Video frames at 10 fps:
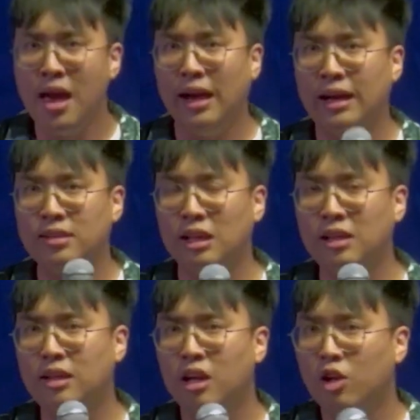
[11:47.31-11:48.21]
And I
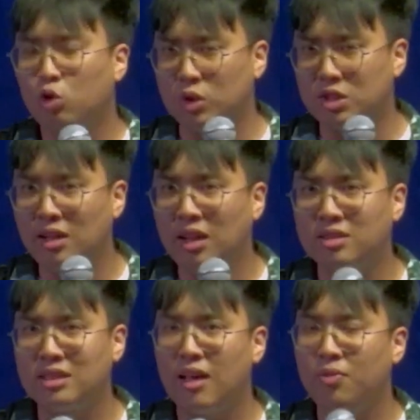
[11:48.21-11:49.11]
think to a certain
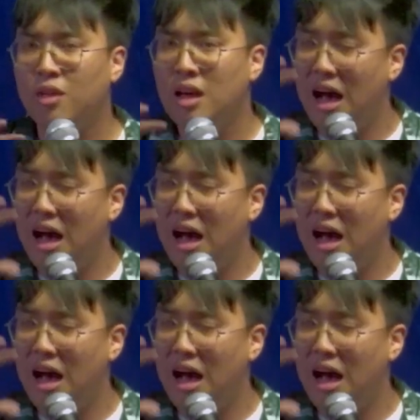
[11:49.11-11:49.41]
extent,